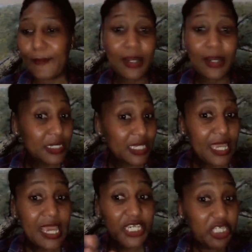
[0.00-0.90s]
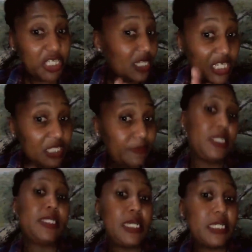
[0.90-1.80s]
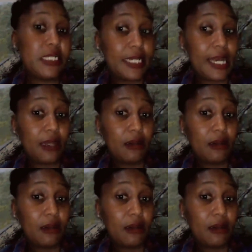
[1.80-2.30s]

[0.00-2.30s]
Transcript: But you see, she's being intentional.